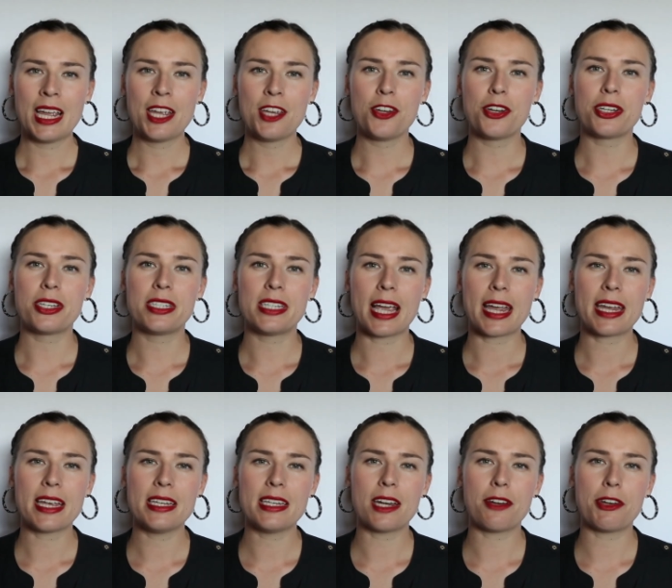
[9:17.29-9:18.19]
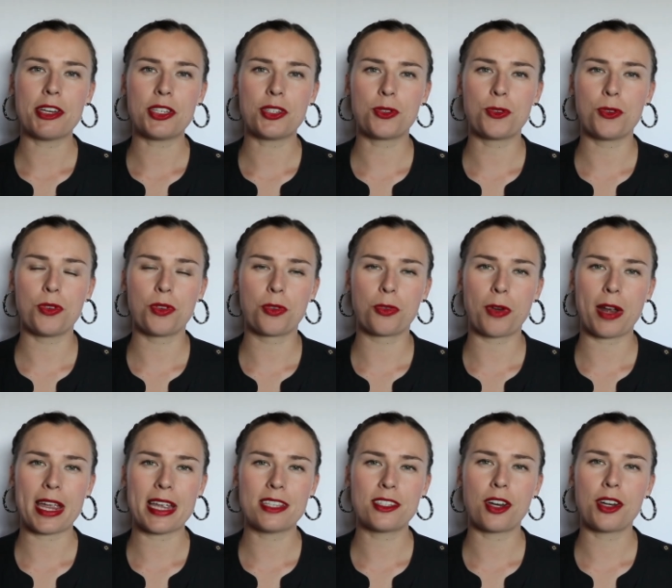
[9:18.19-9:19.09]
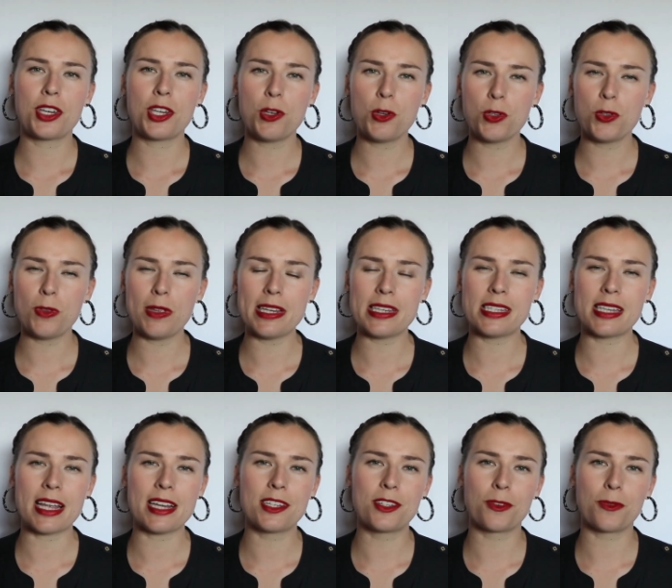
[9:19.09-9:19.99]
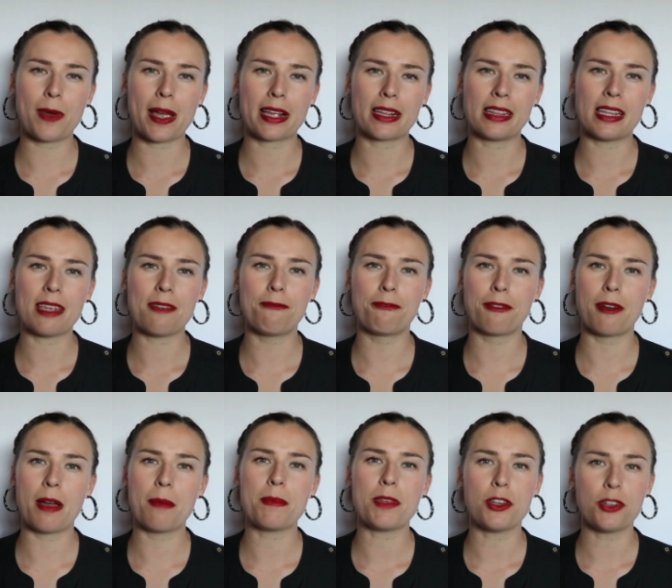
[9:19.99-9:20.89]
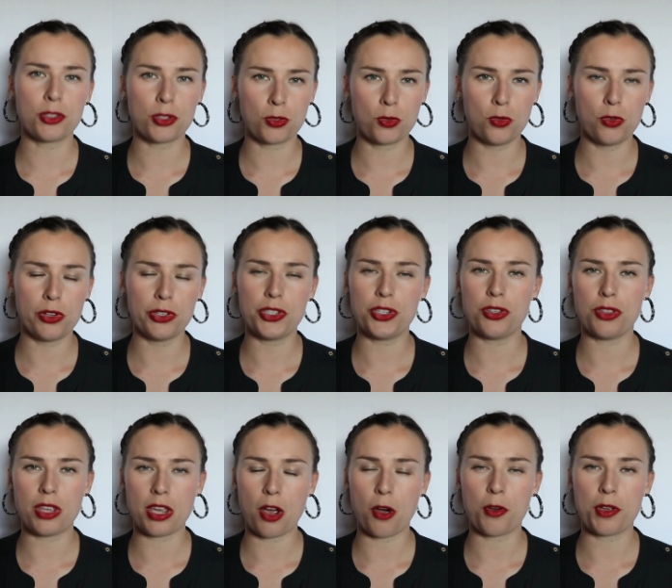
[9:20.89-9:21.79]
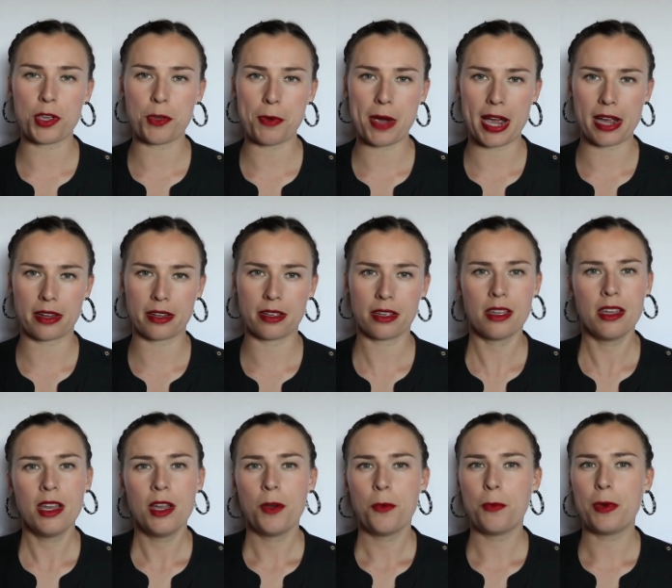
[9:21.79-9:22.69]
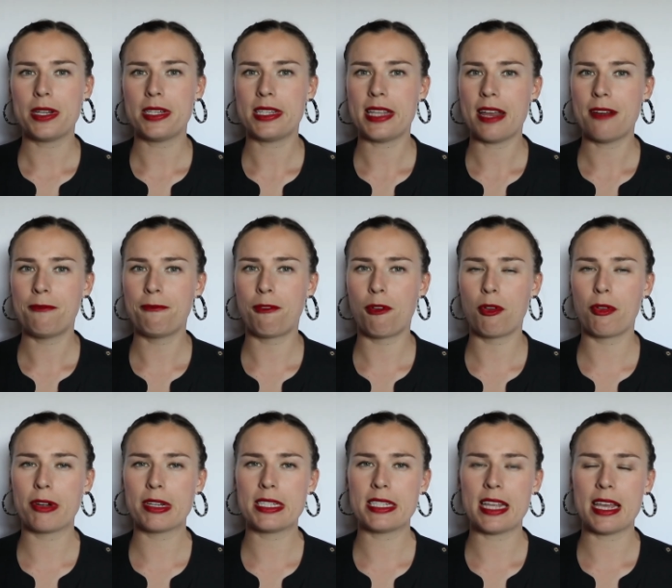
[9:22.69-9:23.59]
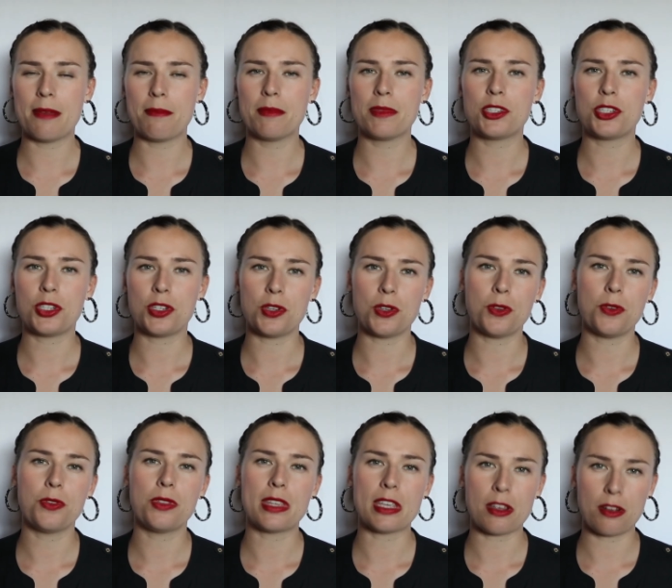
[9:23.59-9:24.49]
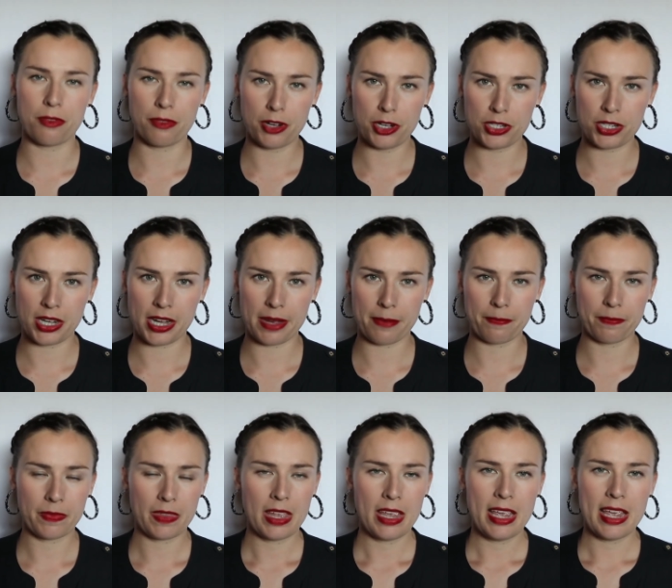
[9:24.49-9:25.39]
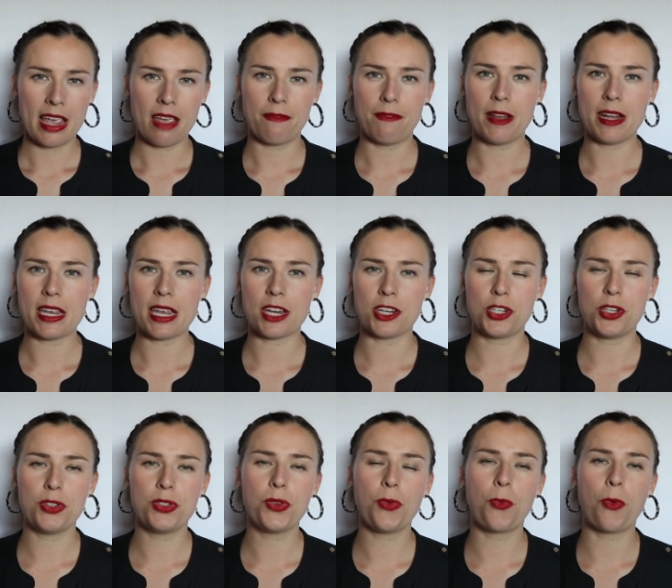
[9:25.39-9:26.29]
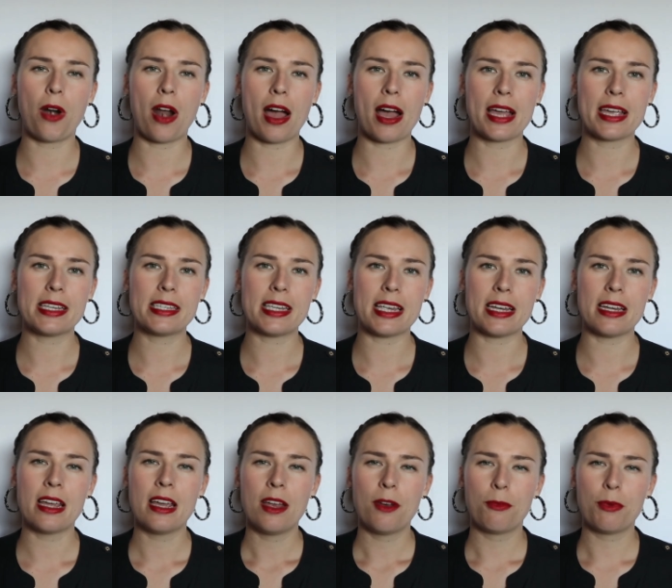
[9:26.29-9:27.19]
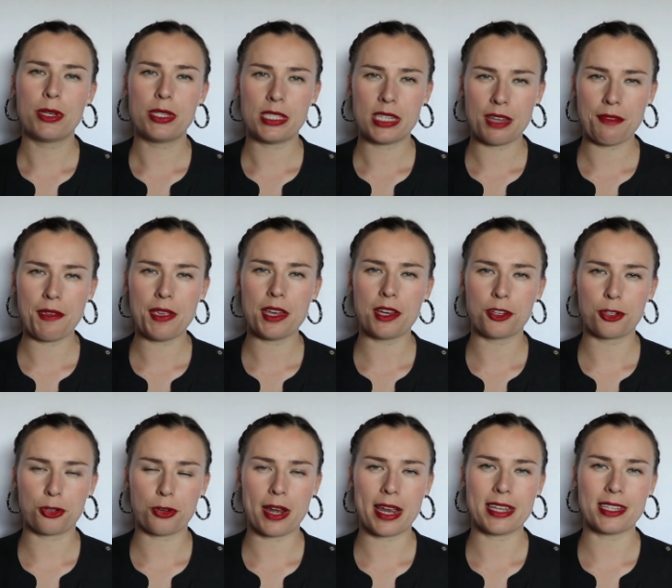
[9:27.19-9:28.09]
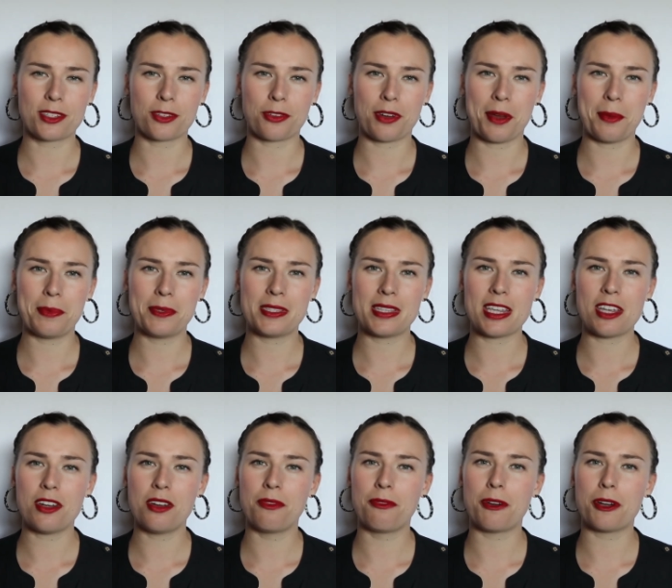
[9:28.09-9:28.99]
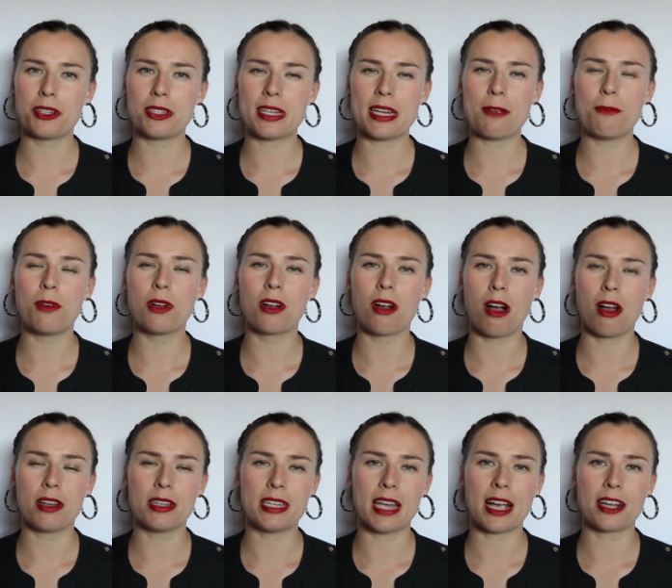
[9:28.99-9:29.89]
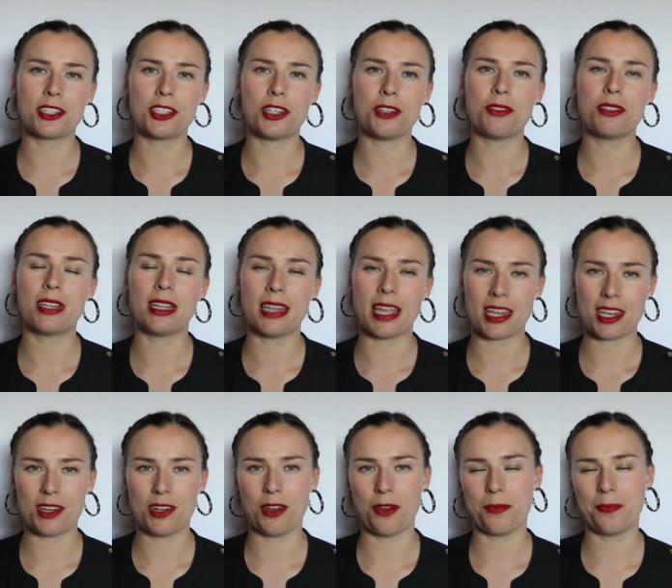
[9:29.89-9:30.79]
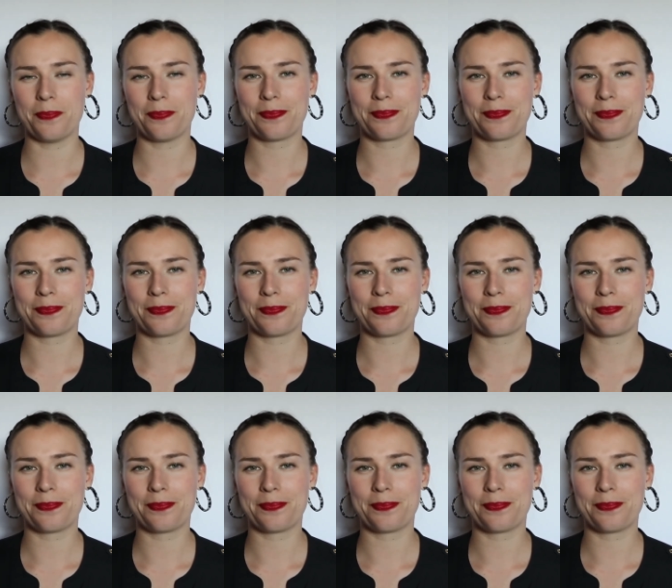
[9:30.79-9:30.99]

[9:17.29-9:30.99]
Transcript: Your secondary school grades are usually sent directly from your school to the OUAC, which then forwards them to the university. If any issues arise in receiving your transcripts, the university will contact you to let you know.